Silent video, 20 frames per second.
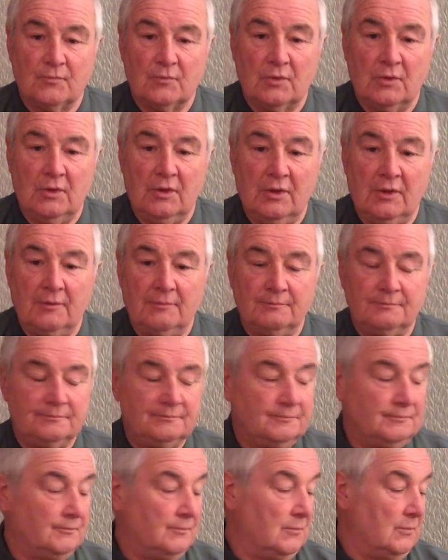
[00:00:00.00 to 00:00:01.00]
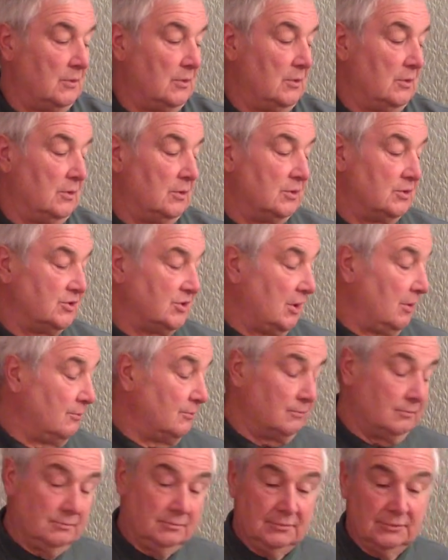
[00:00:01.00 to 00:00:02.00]
So
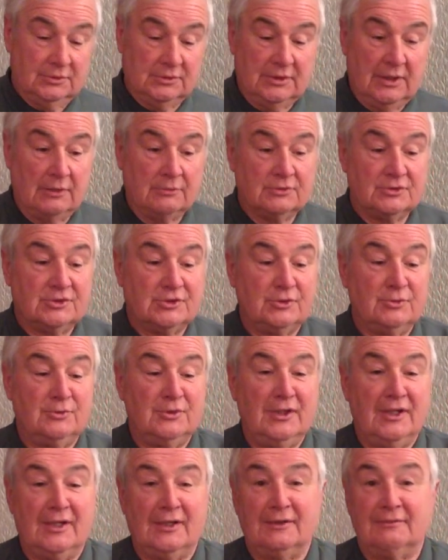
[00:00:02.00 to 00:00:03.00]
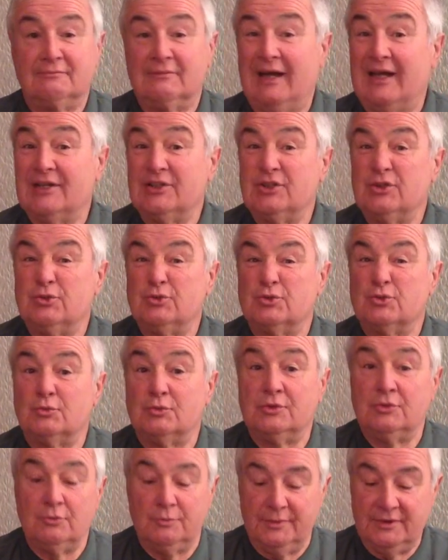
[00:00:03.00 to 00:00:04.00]
those two there, unusual
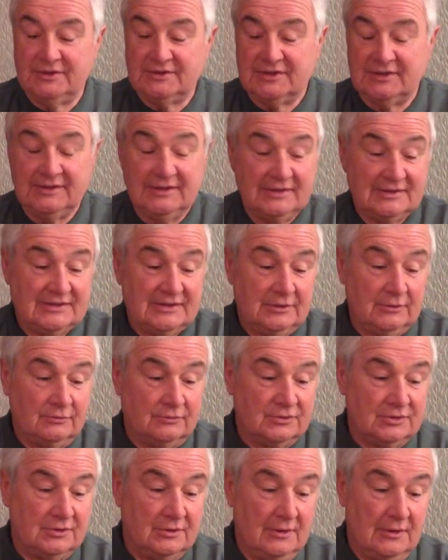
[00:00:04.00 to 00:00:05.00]
little bits in themselves.